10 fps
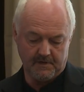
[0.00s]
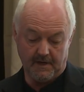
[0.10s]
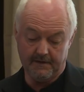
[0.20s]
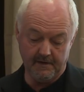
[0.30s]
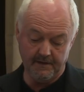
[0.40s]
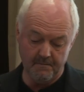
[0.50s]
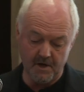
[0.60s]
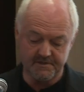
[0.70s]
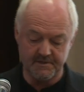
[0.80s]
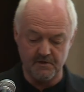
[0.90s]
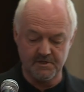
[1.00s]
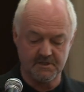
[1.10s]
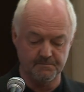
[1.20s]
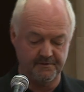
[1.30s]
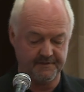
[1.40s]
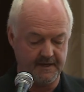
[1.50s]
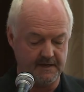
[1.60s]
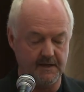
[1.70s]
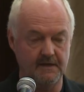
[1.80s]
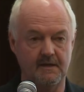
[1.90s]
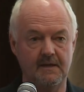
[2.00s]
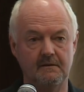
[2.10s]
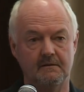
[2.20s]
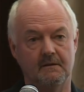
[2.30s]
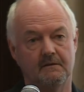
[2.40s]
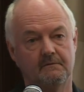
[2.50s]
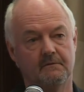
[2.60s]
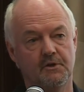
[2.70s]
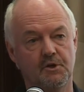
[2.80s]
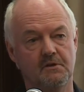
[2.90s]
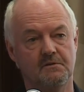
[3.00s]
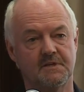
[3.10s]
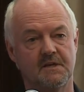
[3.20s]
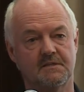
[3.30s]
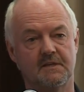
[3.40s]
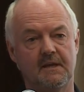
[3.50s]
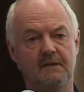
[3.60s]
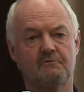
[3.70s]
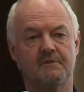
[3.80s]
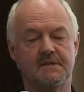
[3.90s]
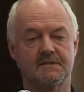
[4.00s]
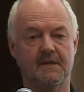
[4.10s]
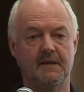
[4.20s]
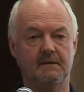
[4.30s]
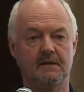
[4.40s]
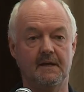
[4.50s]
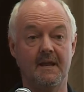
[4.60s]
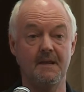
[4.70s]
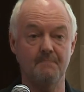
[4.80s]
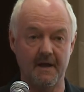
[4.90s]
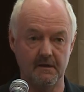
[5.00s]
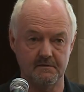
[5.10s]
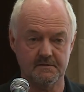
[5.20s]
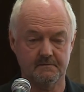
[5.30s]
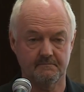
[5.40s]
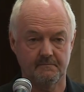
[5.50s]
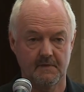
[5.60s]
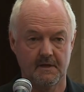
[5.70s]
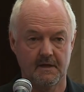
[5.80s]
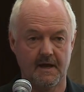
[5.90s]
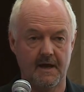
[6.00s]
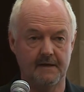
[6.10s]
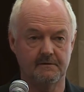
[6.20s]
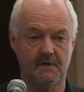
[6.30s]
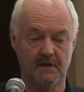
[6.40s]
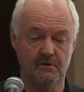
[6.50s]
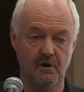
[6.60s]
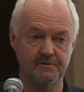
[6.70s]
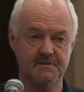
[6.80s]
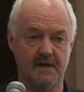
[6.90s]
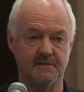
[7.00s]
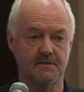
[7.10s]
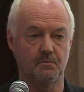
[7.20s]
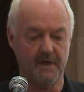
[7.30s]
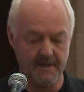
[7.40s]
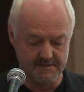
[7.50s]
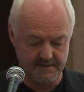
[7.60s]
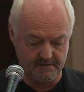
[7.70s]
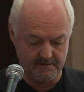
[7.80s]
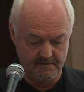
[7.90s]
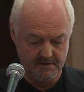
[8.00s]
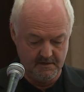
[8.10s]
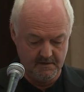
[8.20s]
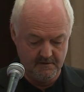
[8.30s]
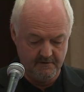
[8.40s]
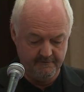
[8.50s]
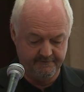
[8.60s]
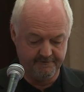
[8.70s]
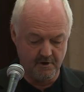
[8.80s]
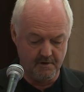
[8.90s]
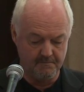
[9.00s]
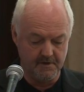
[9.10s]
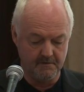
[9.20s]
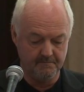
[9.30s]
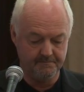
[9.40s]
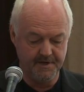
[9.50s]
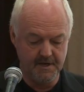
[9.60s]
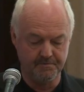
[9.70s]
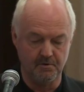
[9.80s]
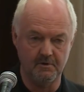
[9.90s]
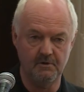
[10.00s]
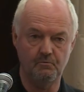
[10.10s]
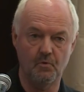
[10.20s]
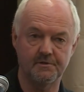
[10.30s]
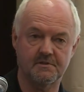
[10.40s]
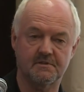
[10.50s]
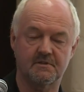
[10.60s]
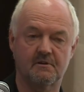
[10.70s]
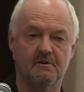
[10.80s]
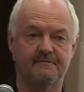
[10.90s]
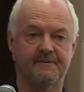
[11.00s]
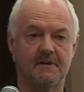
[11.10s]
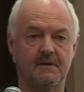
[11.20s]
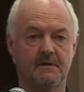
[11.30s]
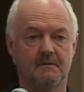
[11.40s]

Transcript: And the most noticeable thing in the news is the increase in emails and contacts that we're getting from people who want us to cover